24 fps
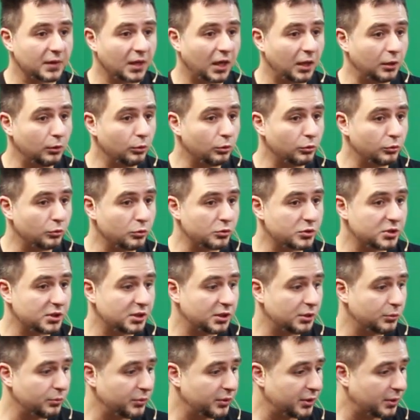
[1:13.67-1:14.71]
a look no
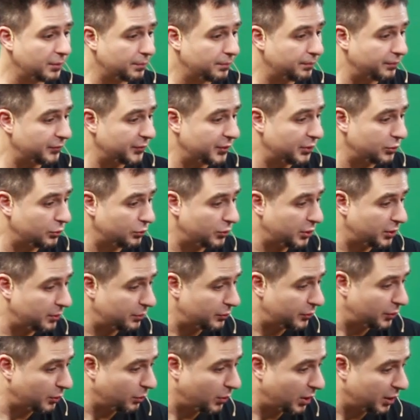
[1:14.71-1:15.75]
see, when
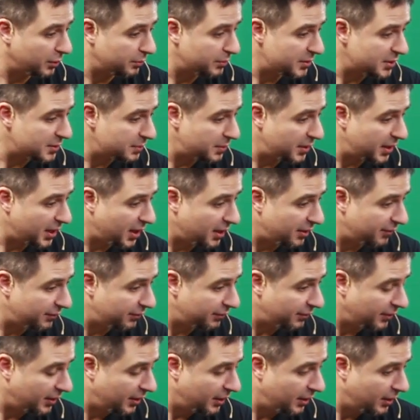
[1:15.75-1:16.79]
the wand
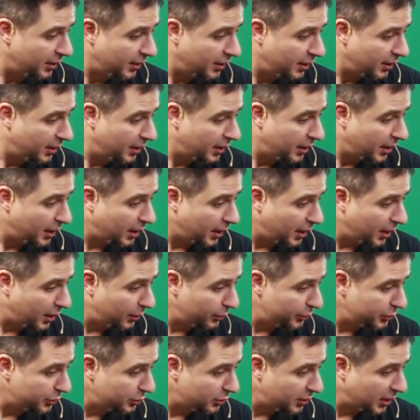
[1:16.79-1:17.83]
misbehave
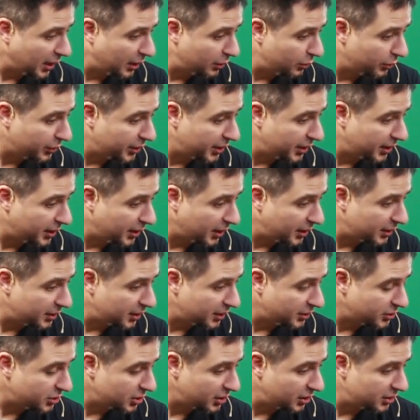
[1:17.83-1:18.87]
when you're not looking and
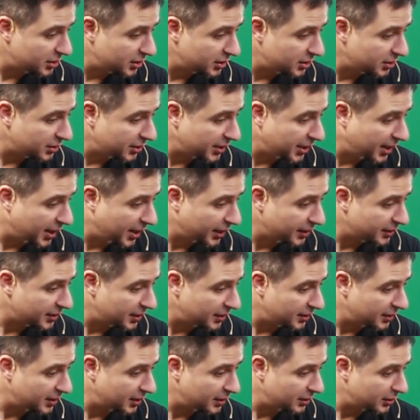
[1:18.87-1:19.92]
the children react,
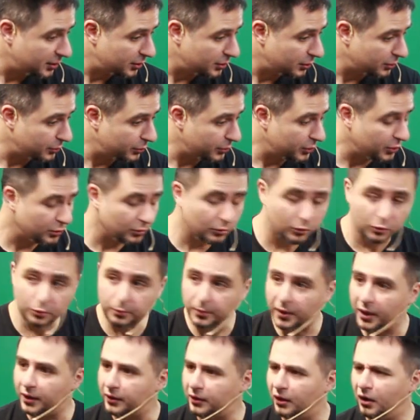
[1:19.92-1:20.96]
and then when you look
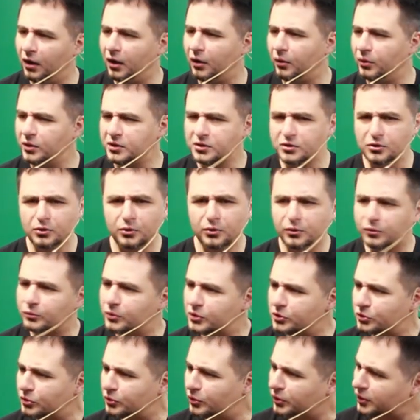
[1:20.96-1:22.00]
back, oh, what's wrong?
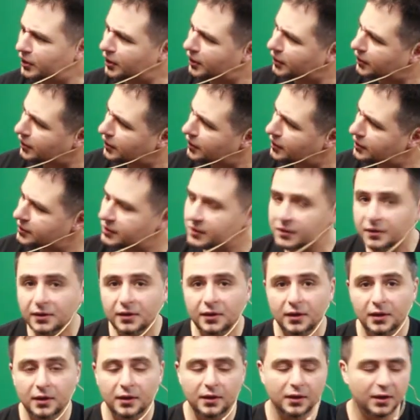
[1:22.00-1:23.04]
What's going on, guys?
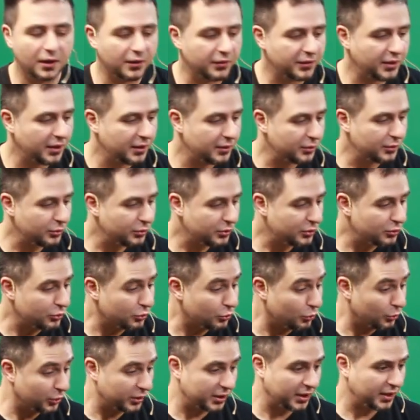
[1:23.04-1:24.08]
And then you
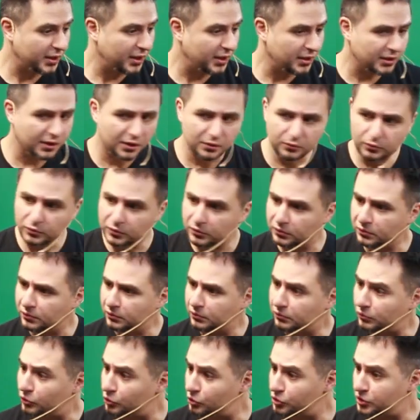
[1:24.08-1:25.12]
do it again, and
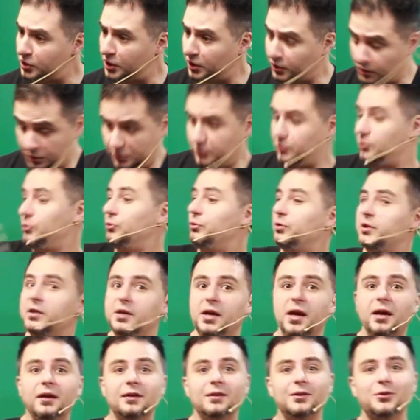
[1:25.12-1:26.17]
when you see it, you
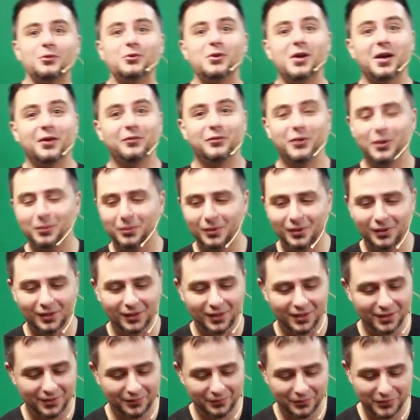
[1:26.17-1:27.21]
react, and you have double
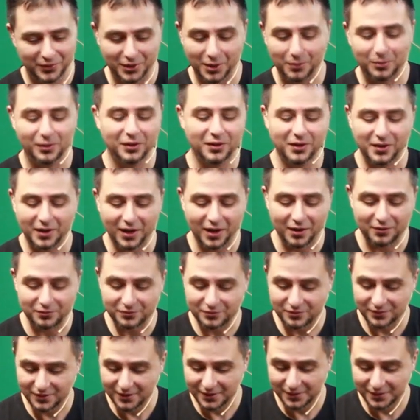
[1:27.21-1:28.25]
the laugh.